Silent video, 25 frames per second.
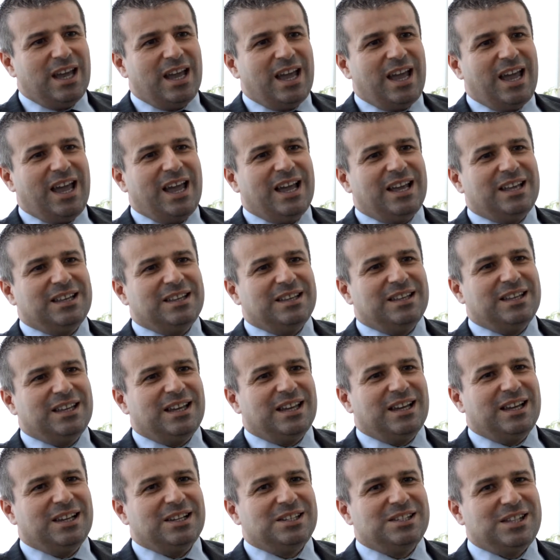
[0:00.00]
and
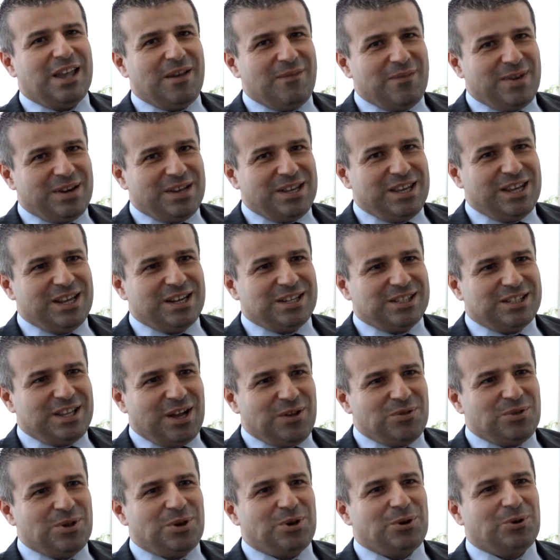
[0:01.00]
7 years
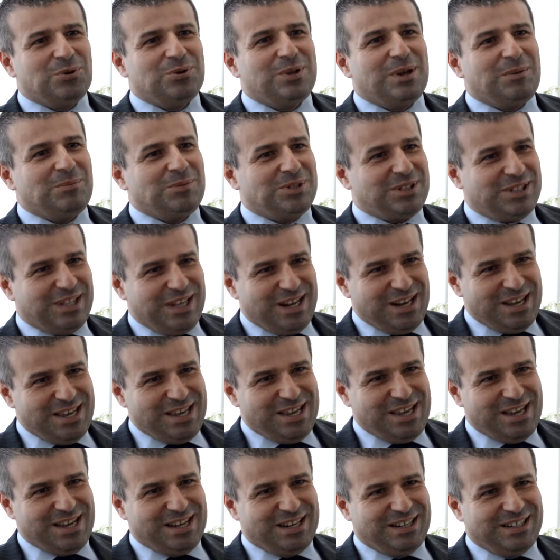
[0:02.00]
down the road I'm still
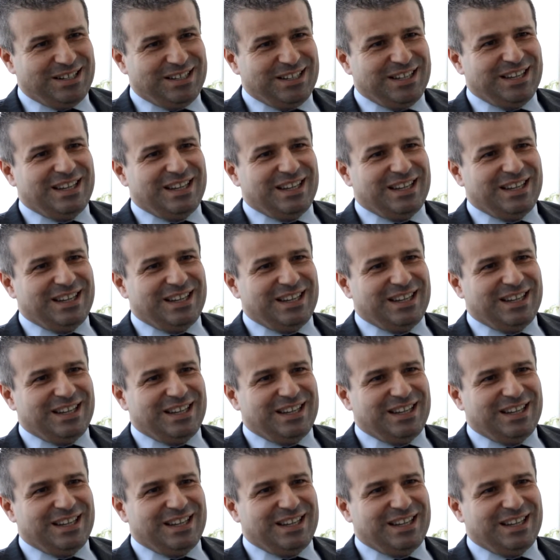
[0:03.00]
here.